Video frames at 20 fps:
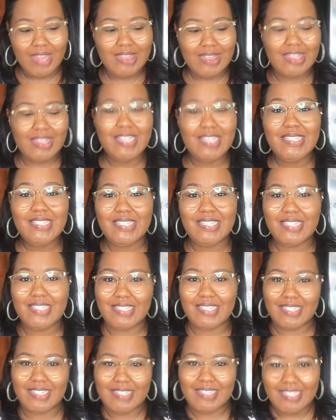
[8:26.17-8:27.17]
This
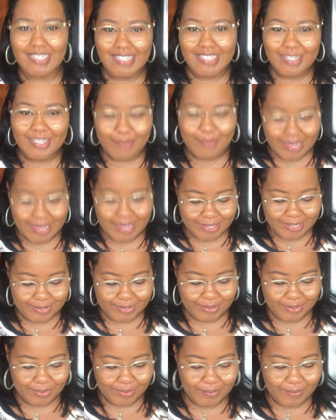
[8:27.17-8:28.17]
is my
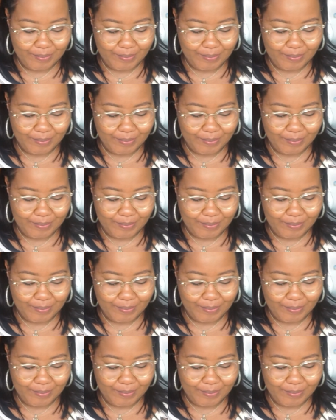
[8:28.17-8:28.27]
issue.